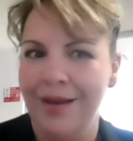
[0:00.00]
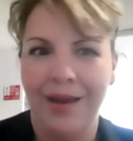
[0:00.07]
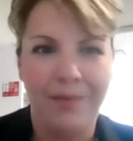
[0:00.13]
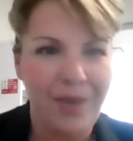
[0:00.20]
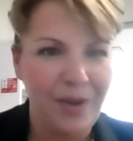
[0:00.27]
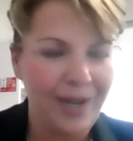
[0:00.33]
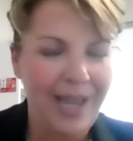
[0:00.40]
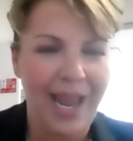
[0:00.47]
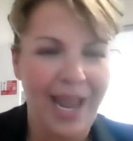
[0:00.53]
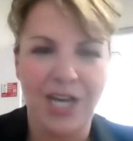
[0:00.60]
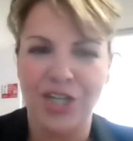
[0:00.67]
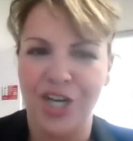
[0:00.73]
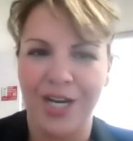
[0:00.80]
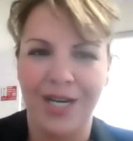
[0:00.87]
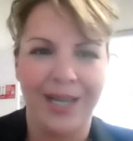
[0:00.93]

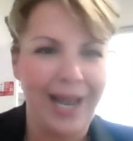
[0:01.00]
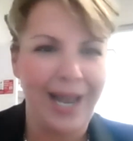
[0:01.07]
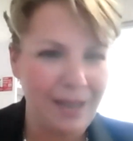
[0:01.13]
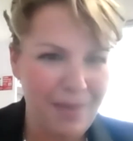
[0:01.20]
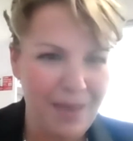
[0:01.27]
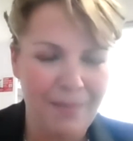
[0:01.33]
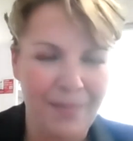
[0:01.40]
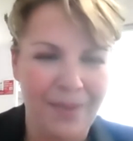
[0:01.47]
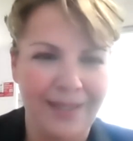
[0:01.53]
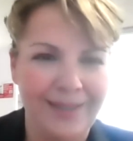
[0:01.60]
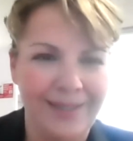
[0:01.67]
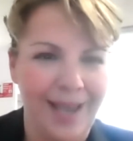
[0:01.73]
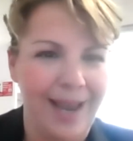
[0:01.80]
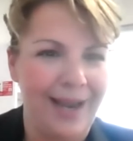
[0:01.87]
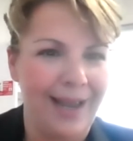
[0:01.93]
communication, getting people
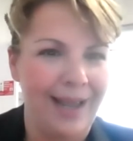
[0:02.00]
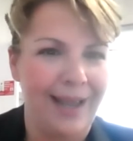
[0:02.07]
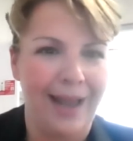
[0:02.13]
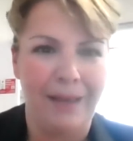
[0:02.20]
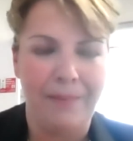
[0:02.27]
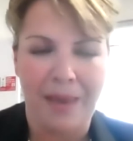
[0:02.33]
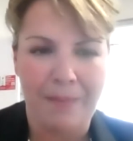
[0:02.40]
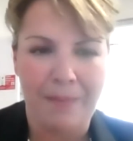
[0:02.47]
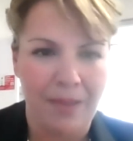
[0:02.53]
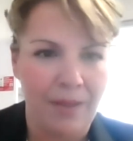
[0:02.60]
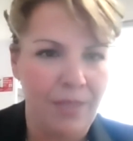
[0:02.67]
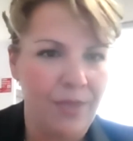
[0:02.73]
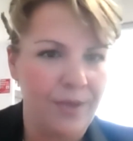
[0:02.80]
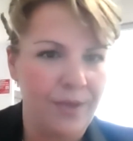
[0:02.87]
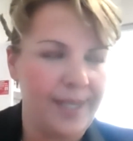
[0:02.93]
excited, getting people
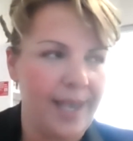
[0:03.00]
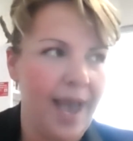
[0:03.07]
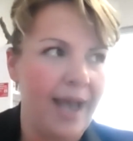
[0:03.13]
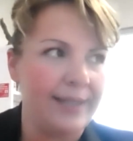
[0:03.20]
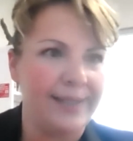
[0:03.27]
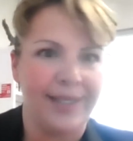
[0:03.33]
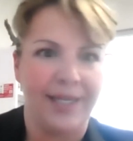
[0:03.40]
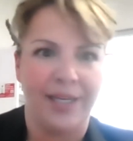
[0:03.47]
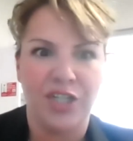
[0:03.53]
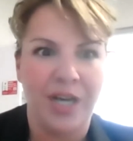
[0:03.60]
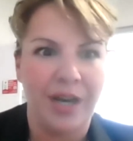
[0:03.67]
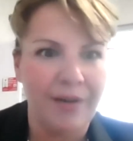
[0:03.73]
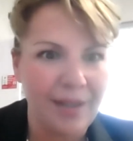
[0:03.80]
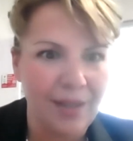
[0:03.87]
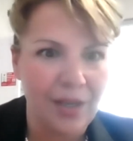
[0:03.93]
enthusiastic,
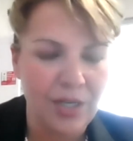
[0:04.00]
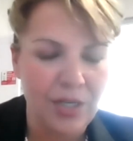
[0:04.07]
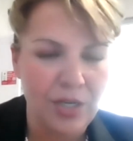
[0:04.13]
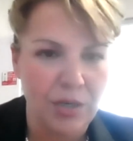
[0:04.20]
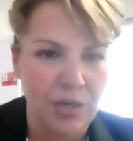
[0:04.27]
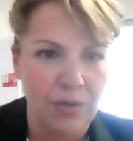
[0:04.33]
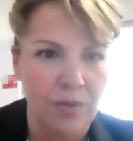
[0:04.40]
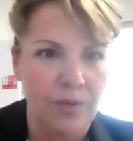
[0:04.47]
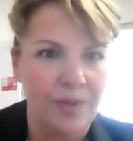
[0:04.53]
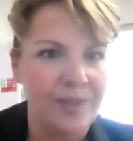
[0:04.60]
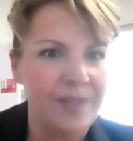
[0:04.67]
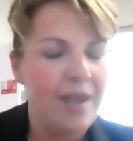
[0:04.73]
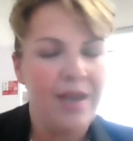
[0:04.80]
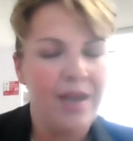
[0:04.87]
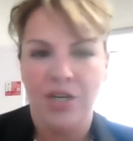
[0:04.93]
sharing the good
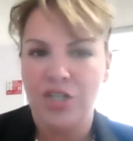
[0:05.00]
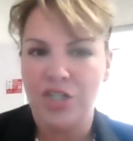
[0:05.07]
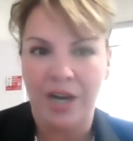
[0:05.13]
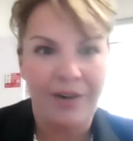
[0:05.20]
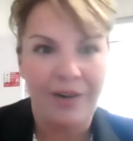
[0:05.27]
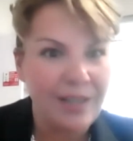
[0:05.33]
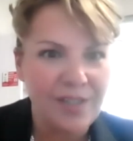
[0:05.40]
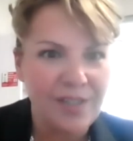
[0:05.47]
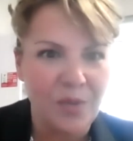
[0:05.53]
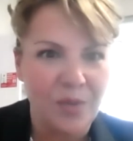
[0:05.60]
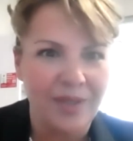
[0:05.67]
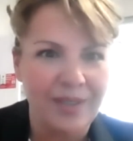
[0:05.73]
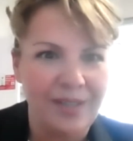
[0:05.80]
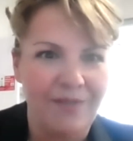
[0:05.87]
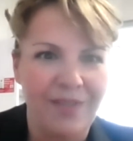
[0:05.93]
news, sharing the
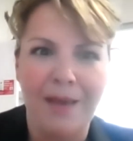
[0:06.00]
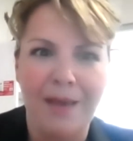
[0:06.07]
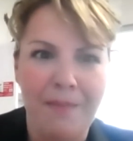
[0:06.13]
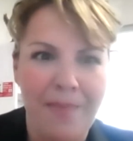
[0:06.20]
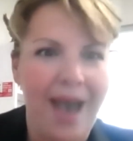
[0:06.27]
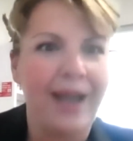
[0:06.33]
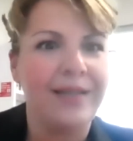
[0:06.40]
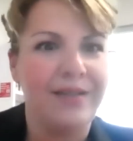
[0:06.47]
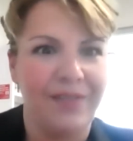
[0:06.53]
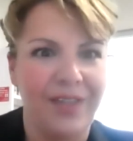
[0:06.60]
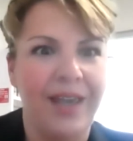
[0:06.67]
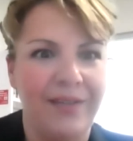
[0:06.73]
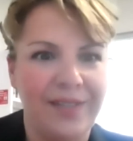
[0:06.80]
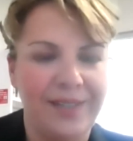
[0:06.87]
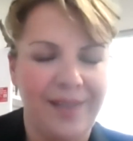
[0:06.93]
stories of the impact of the
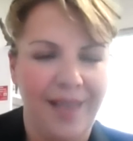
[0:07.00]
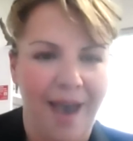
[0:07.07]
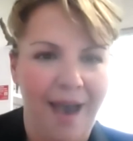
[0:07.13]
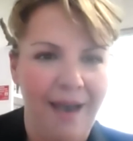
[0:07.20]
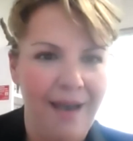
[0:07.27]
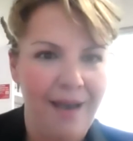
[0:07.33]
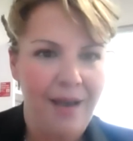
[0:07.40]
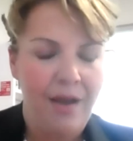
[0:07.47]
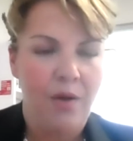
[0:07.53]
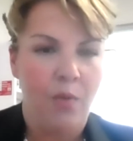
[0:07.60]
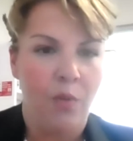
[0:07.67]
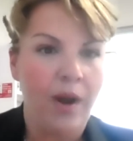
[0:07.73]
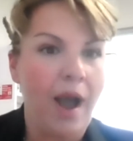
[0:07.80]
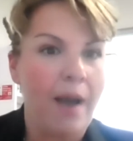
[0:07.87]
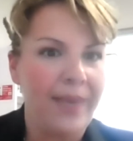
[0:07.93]
gifts that
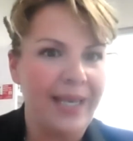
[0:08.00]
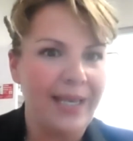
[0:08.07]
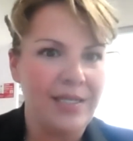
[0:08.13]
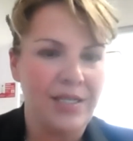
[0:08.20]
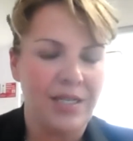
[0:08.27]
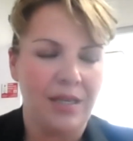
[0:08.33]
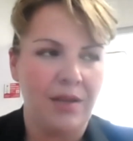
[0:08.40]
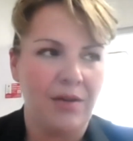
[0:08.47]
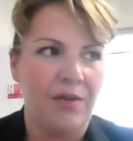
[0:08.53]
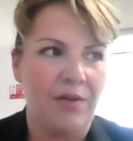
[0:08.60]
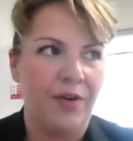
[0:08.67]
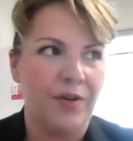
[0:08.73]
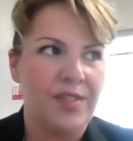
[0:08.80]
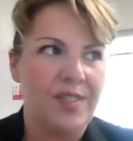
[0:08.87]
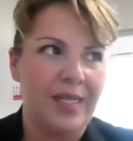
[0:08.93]
were coming into the
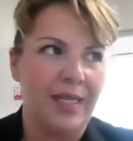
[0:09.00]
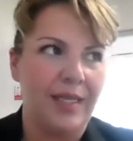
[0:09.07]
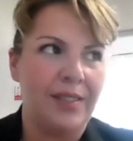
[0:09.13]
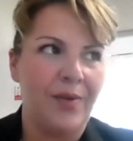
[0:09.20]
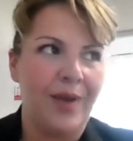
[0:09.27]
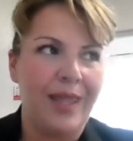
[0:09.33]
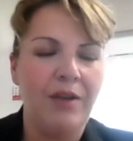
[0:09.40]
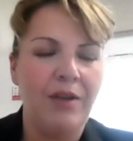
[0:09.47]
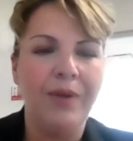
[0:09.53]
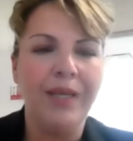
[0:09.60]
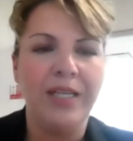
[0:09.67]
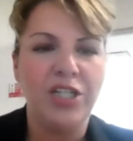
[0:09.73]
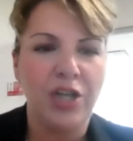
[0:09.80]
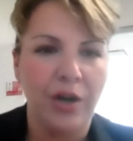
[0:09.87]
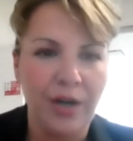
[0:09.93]
university. So I think
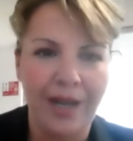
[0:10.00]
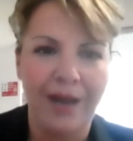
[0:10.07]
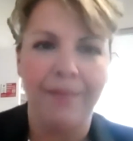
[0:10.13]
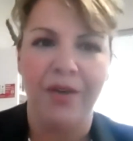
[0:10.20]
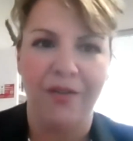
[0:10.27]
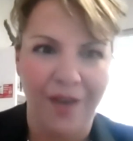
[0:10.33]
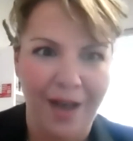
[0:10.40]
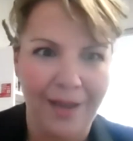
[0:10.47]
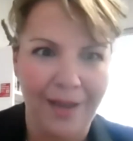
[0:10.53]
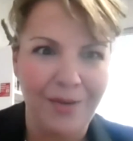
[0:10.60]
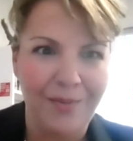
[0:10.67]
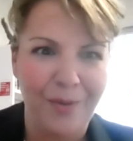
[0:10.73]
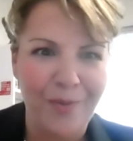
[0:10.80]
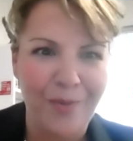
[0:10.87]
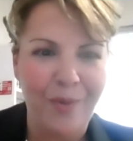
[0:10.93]
really turning up the
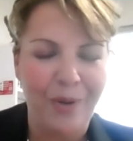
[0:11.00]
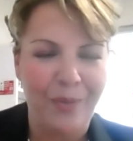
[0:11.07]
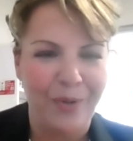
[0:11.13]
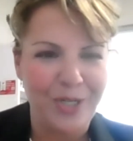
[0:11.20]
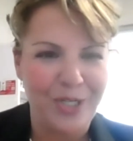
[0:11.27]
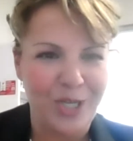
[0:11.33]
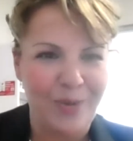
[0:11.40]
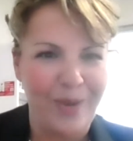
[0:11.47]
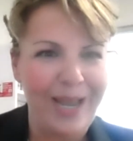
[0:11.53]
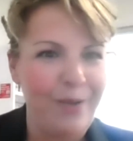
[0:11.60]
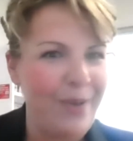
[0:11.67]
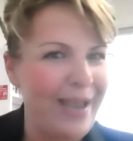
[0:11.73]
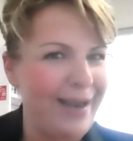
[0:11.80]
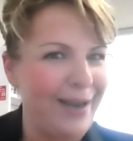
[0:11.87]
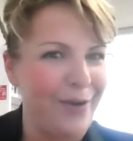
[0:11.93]
volume on what we were doing.
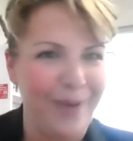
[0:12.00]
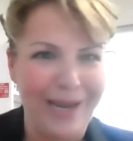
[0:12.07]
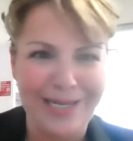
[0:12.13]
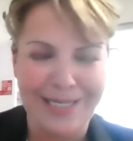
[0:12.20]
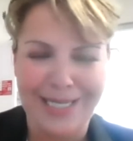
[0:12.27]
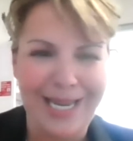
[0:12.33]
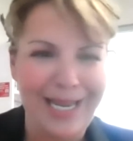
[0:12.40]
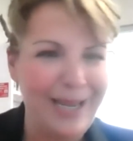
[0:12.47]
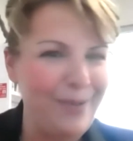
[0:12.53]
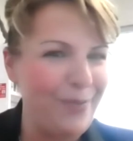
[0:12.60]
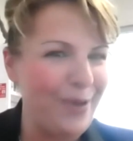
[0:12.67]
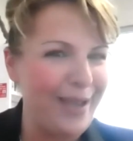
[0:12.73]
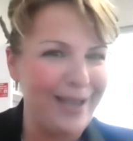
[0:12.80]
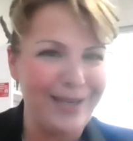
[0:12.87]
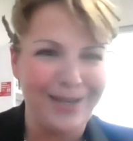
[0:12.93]
We had a great team.
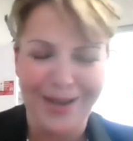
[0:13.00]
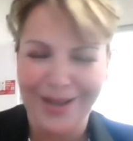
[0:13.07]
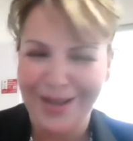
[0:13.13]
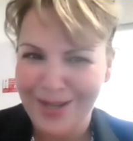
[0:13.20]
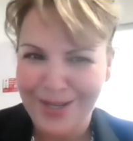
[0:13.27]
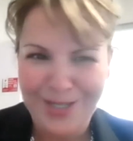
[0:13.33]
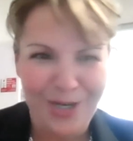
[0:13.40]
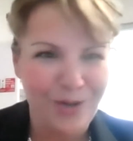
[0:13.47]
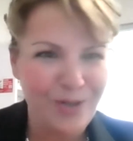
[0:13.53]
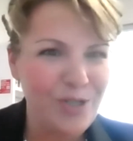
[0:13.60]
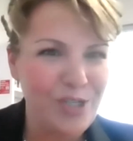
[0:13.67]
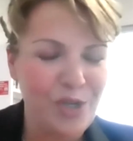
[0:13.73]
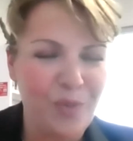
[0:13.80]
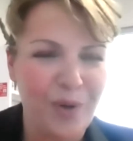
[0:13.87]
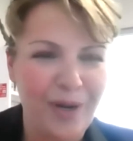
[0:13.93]
We had
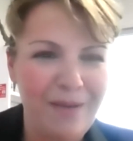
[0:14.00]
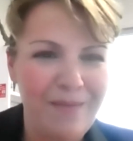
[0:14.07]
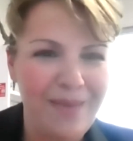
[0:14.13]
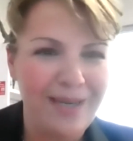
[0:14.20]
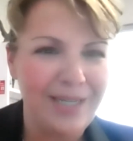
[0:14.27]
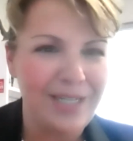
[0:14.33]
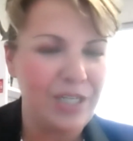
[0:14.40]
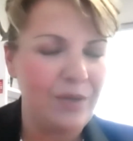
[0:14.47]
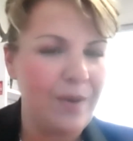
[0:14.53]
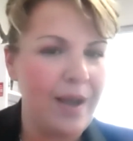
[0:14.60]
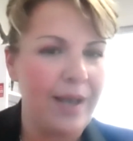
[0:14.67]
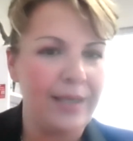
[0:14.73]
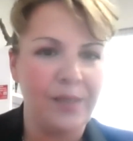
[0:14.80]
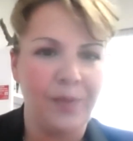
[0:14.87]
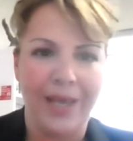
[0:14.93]
donors who were committed to
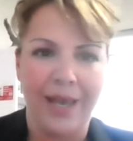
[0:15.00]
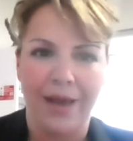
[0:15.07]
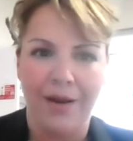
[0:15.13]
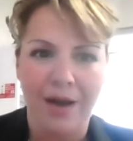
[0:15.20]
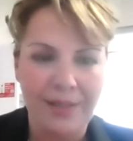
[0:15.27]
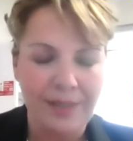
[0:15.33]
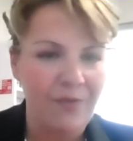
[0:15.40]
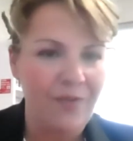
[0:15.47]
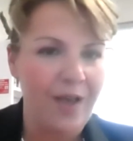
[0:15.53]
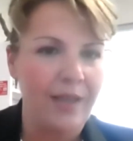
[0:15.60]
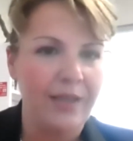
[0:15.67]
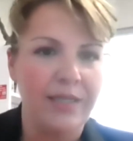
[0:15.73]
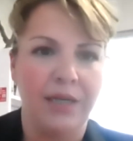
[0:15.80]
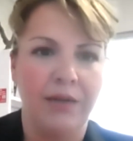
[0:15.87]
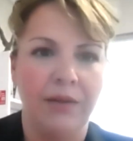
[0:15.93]
us. We had awesome
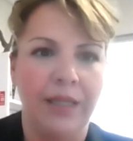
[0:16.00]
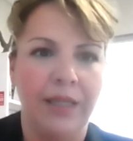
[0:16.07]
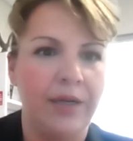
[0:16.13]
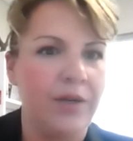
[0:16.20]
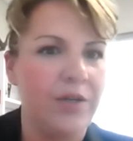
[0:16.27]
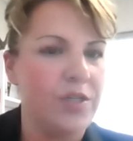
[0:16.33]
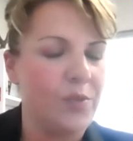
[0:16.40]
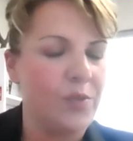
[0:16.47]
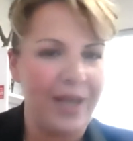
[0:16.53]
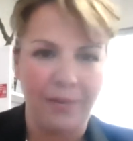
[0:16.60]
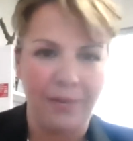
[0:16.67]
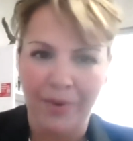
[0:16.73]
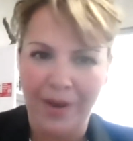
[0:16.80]
volunteer leaders. We had a